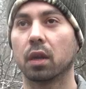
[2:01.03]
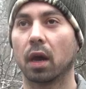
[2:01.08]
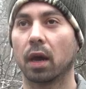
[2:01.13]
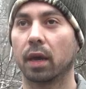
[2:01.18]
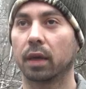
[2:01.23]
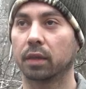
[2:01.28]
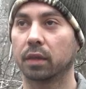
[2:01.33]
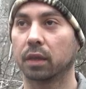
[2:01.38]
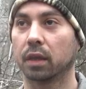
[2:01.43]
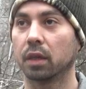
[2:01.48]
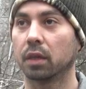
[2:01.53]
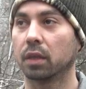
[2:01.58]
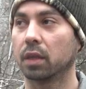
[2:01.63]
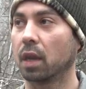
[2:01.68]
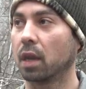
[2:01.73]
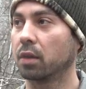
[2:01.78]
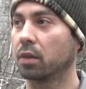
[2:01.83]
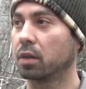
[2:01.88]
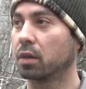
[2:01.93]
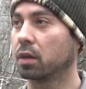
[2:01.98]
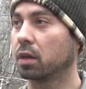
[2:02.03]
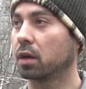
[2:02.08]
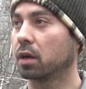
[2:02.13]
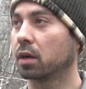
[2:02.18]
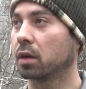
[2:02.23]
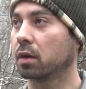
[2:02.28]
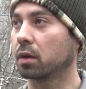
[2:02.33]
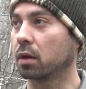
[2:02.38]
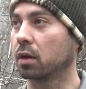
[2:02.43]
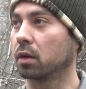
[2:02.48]
hike to get down in
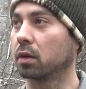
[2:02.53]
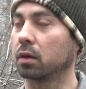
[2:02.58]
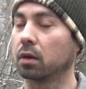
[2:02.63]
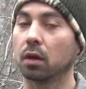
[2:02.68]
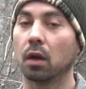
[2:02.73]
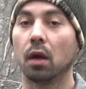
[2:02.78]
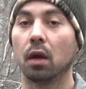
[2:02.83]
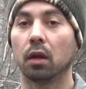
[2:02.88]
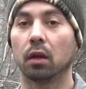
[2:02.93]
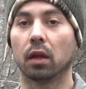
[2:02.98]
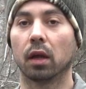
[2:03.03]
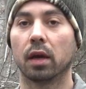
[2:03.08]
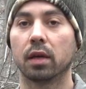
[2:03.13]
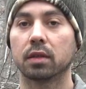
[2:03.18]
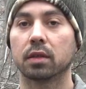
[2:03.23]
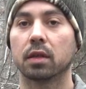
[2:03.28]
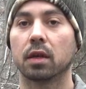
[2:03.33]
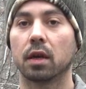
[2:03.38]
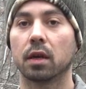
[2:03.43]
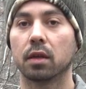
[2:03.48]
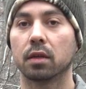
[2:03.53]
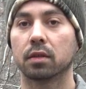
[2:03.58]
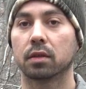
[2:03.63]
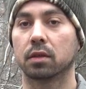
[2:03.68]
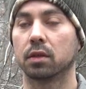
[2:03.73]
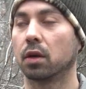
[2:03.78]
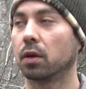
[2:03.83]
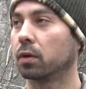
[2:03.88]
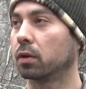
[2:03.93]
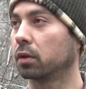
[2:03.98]
here, and last night it
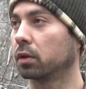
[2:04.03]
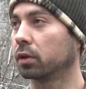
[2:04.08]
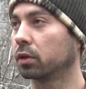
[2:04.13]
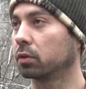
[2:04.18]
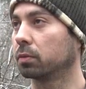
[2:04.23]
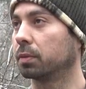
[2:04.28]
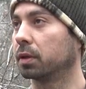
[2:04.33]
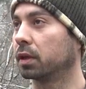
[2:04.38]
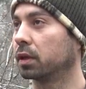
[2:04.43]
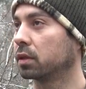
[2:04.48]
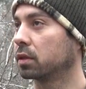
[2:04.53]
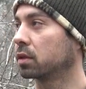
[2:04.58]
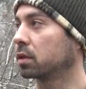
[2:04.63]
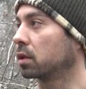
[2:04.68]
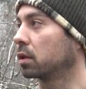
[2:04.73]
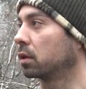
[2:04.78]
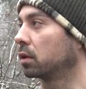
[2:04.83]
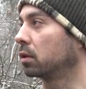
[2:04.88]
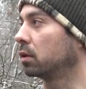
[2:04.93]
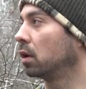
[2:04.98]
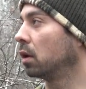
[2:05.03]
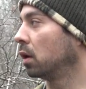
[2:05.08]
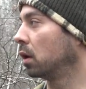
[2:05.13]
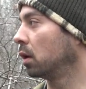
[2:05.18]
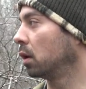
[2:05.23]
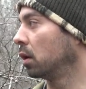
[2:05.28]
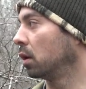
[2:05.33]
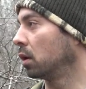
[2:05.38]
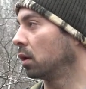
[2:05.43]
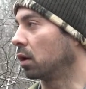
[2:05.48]
snowed a little bit, so
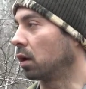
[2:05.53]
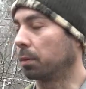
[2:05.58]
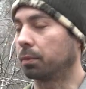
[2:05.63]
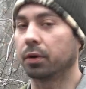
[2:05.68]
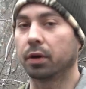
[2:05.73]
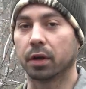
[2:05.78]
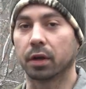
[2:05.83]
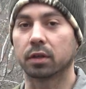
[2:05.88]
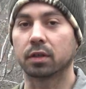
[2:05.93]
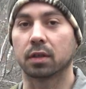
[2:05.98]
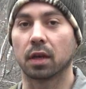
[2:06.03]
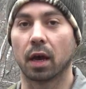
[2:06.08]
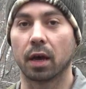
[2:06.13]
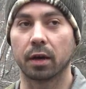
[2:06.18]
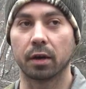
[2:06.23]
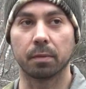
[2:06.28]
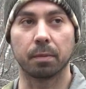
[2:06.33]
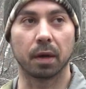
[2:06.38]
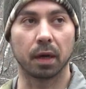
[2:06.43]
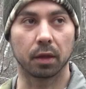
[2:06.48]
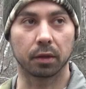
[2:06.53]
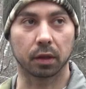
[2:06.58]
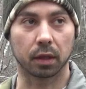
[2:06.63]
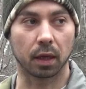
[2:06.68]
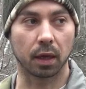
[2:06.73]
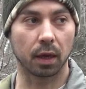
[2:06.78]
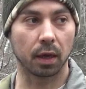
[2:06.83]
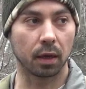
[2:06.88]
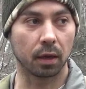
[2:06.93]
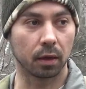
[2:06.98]
I'm pretty excited about
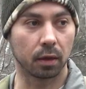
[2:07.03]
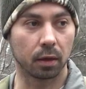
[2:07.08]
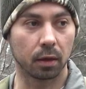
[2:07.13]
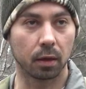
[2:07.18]
that.